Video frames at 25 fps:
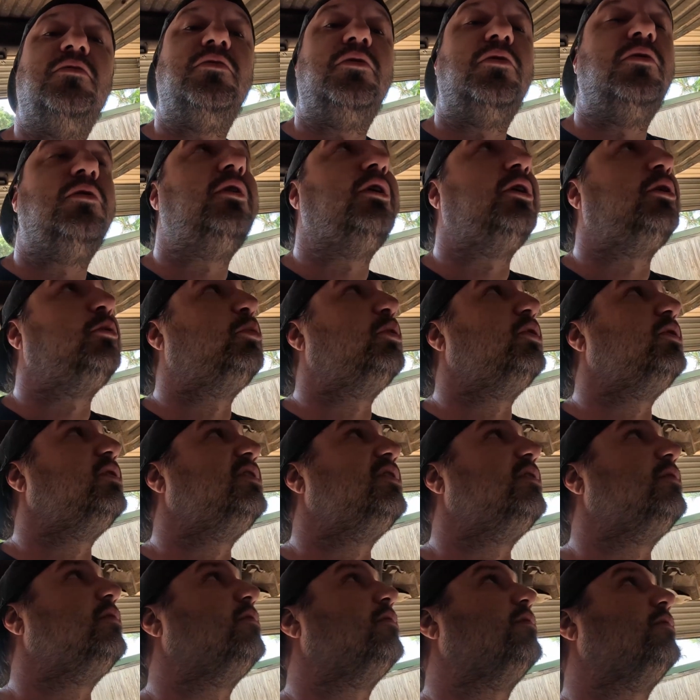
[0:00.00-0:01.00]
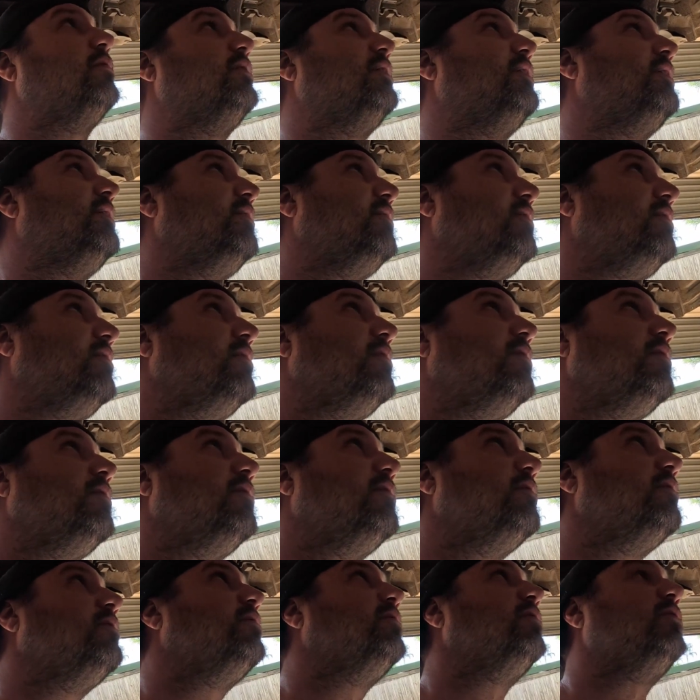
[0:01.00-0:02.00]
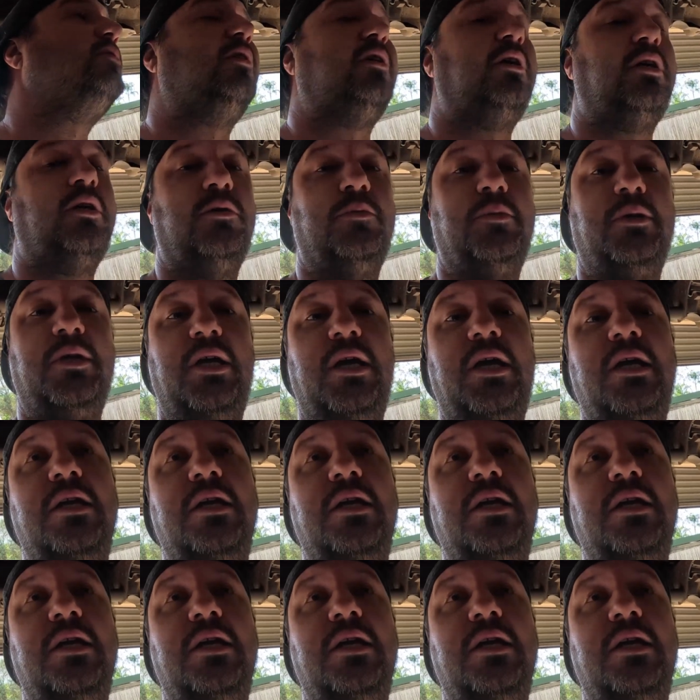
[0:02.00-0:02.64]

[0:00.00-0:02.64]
falling position on these. Try and get a bit of